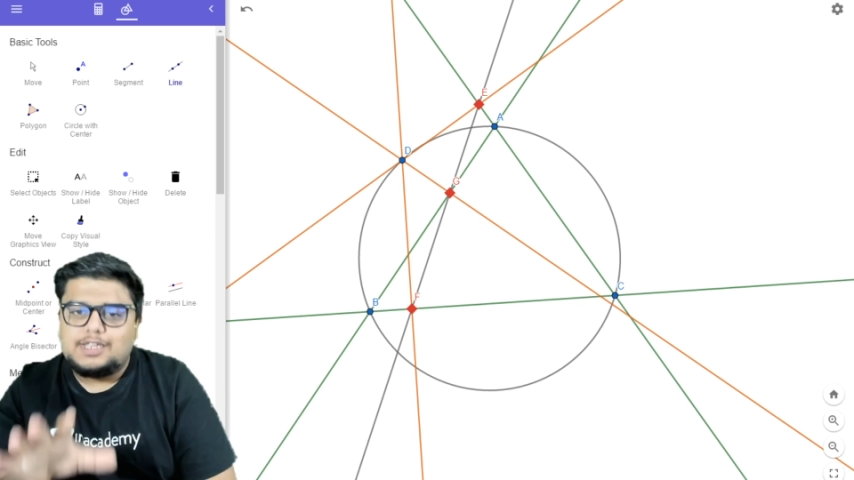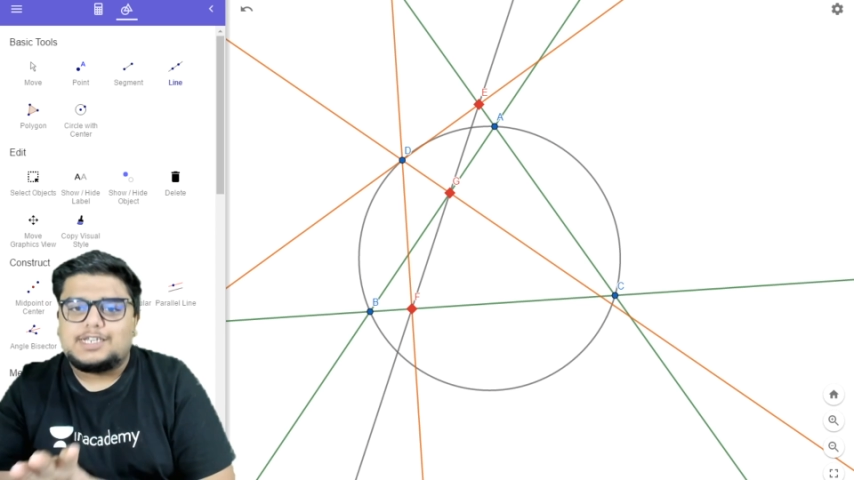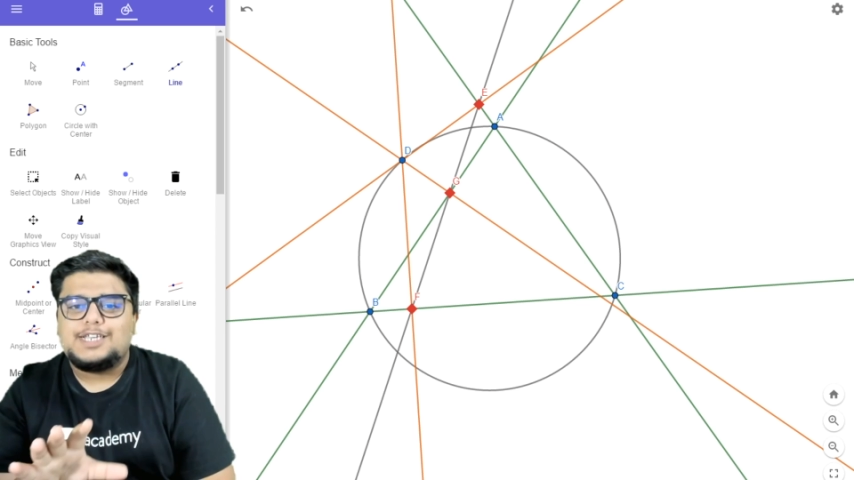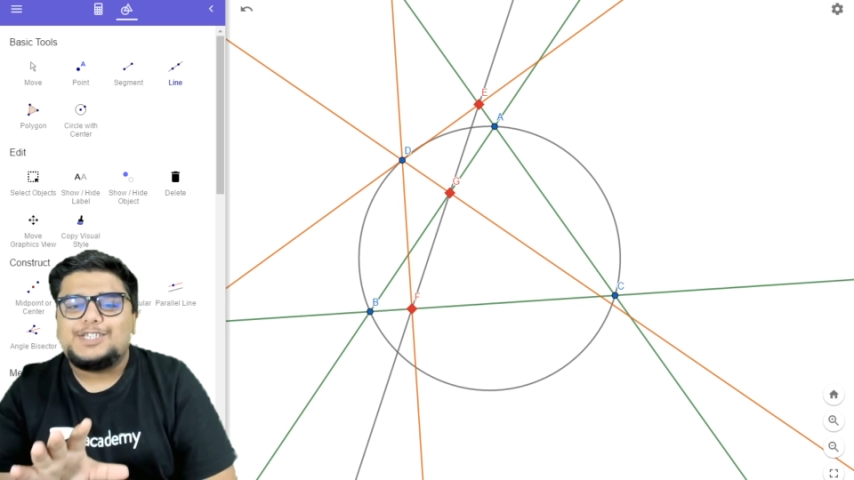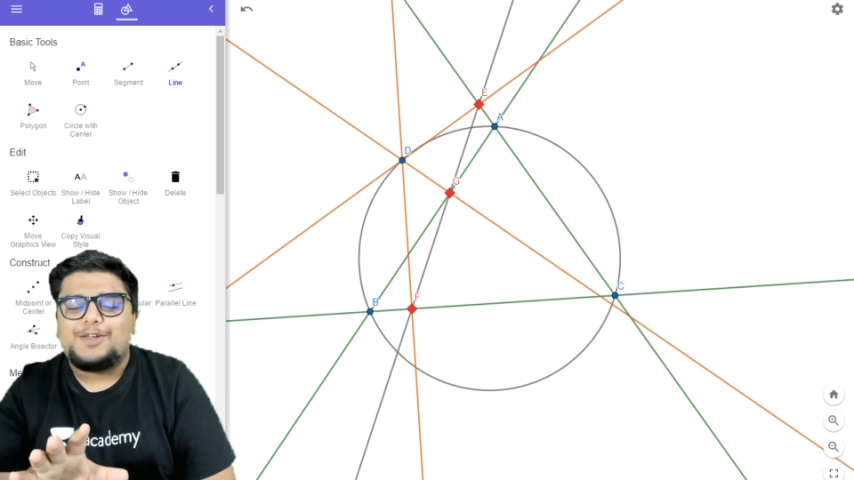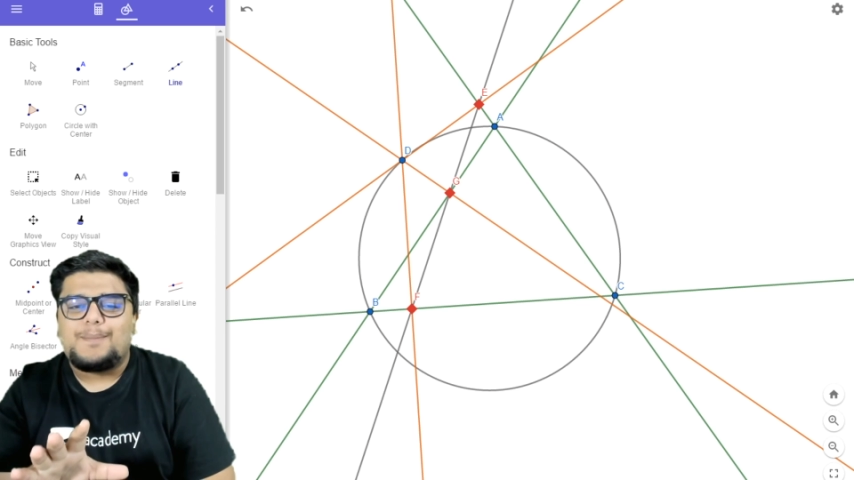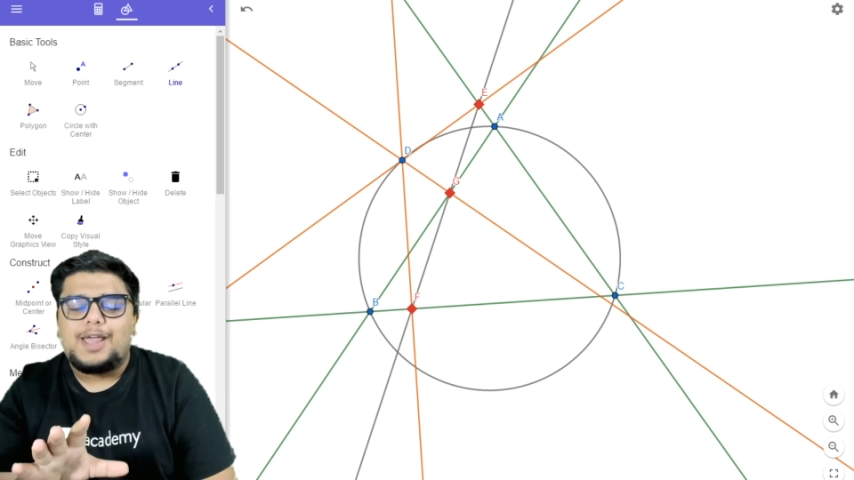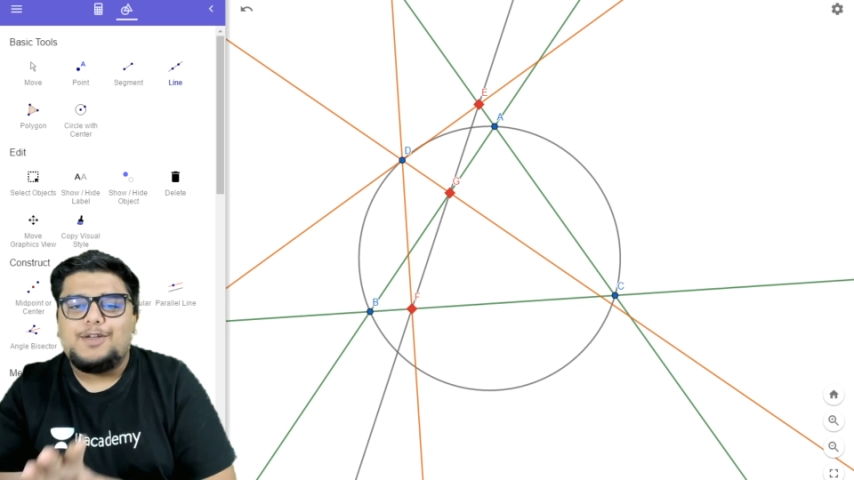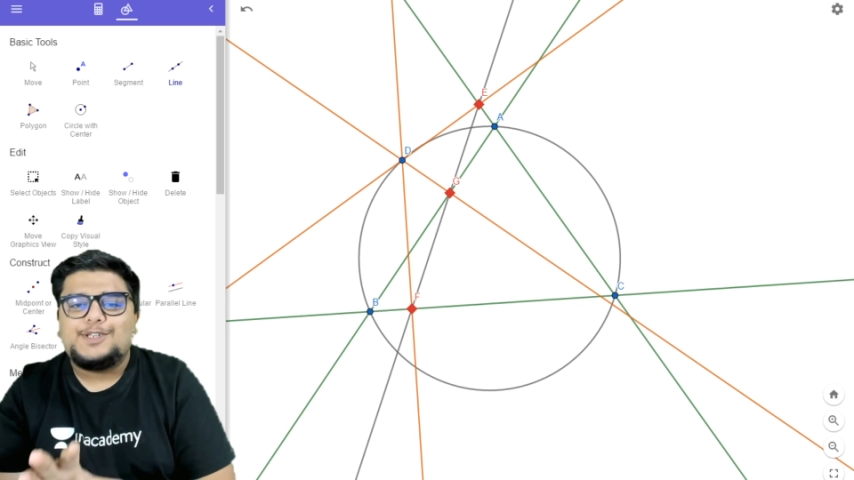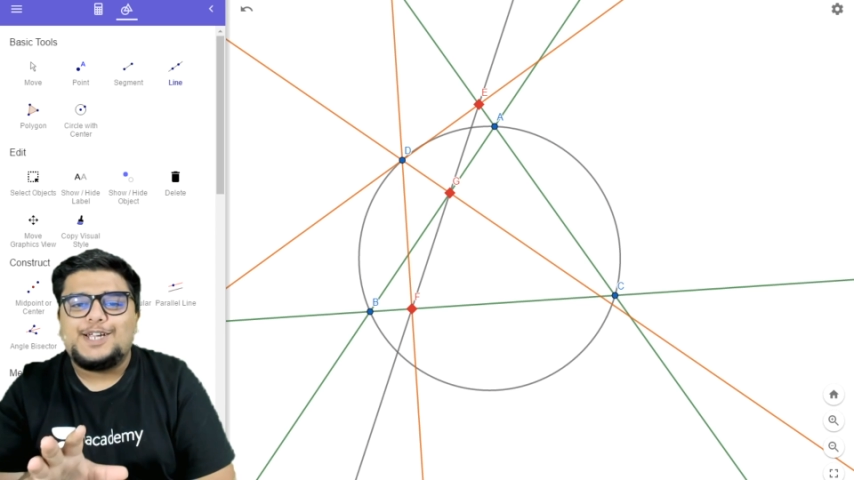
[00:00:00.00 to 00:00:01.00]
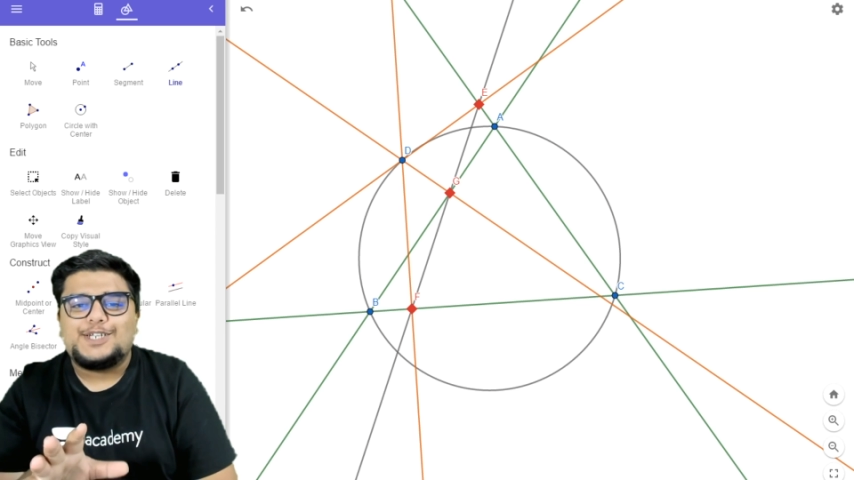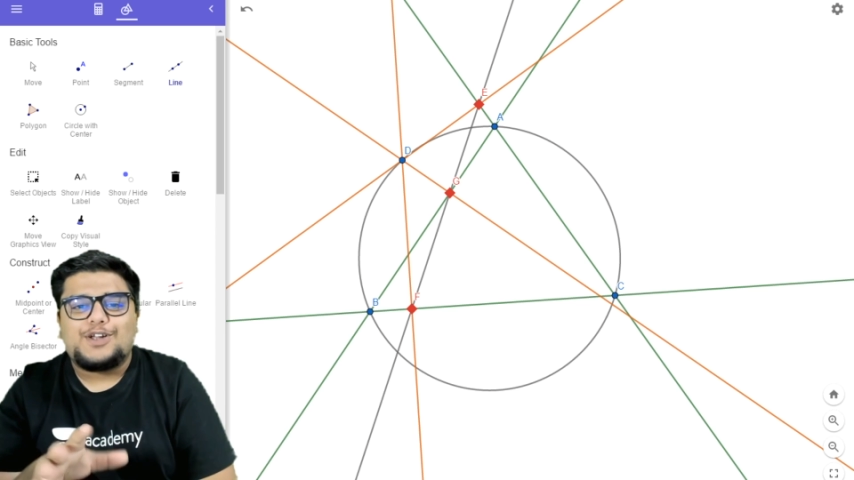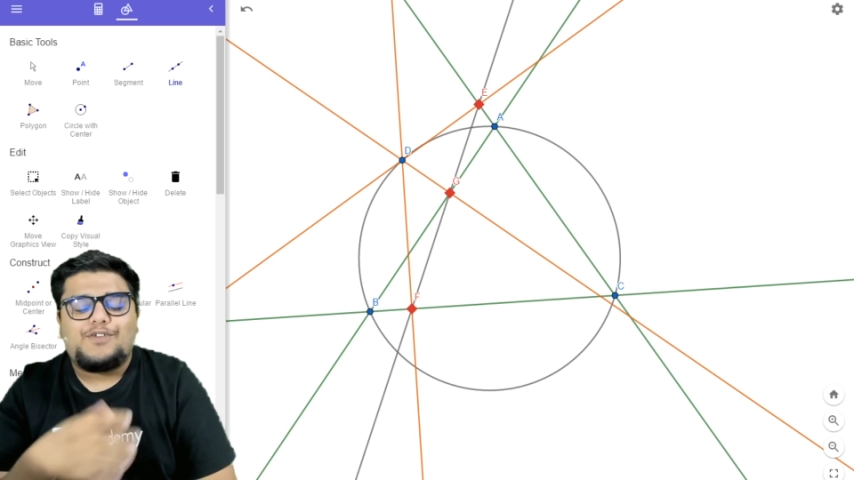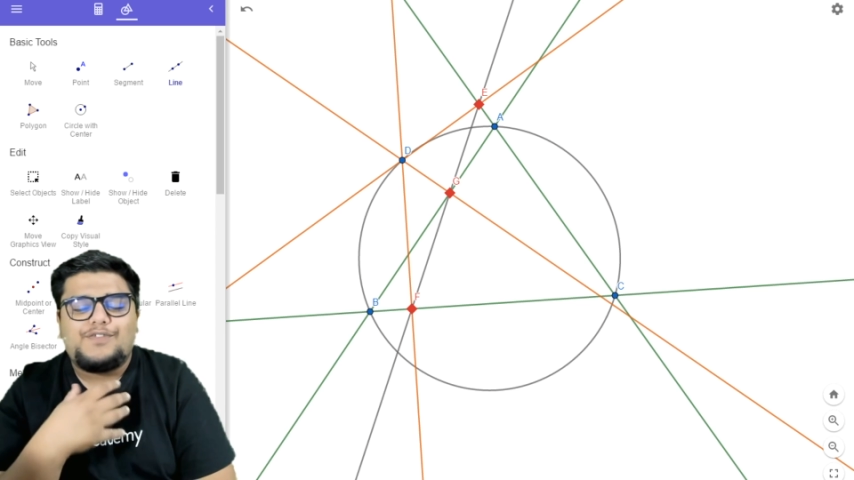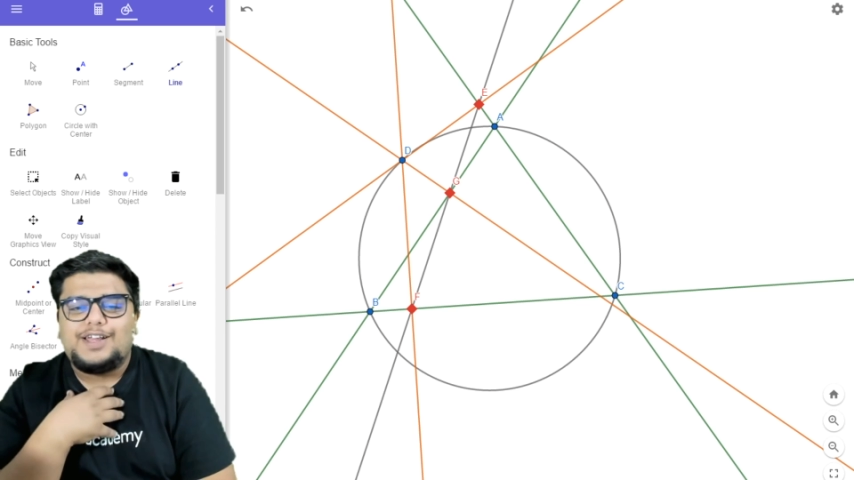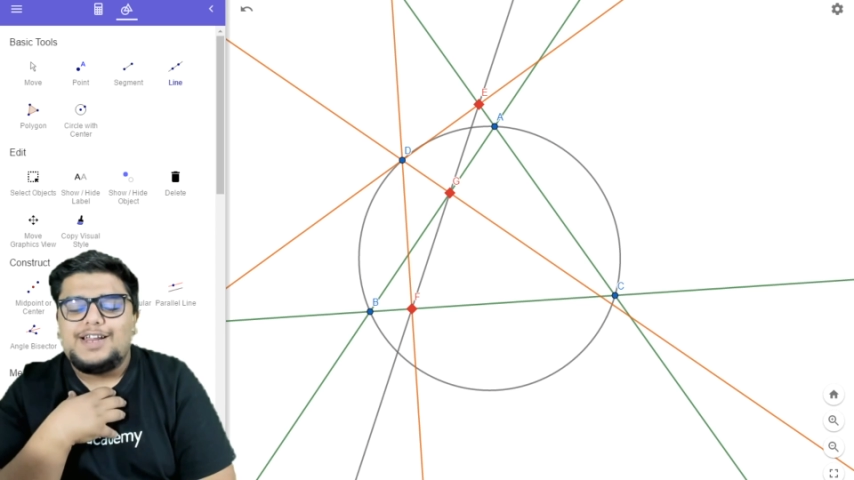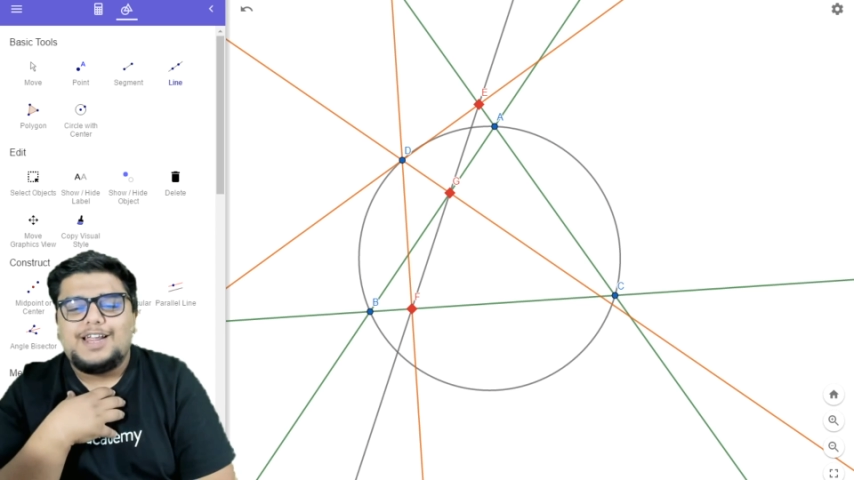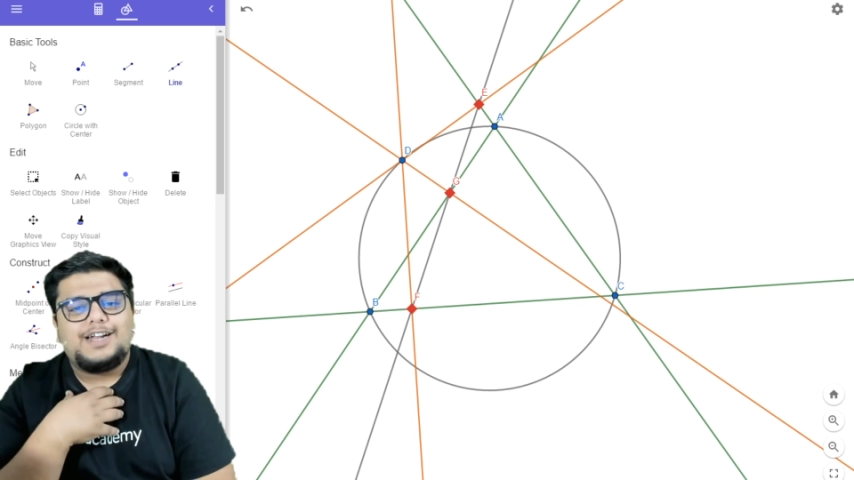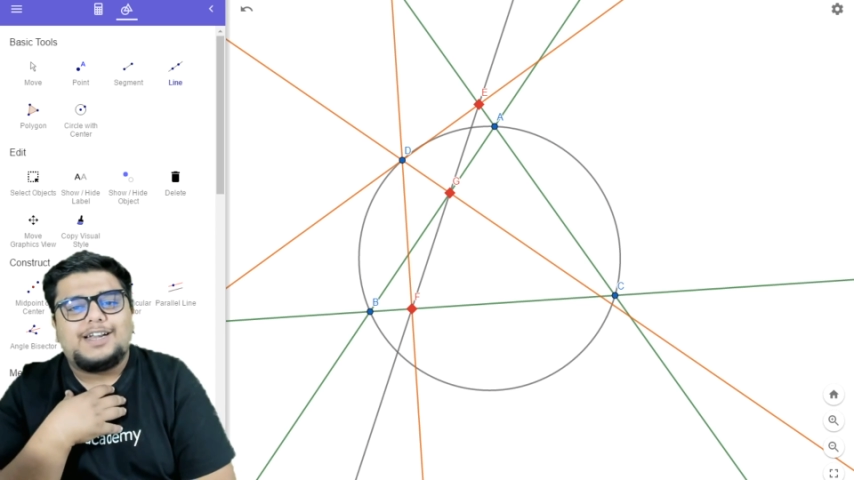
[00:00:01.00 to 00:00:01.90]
This is by using a software.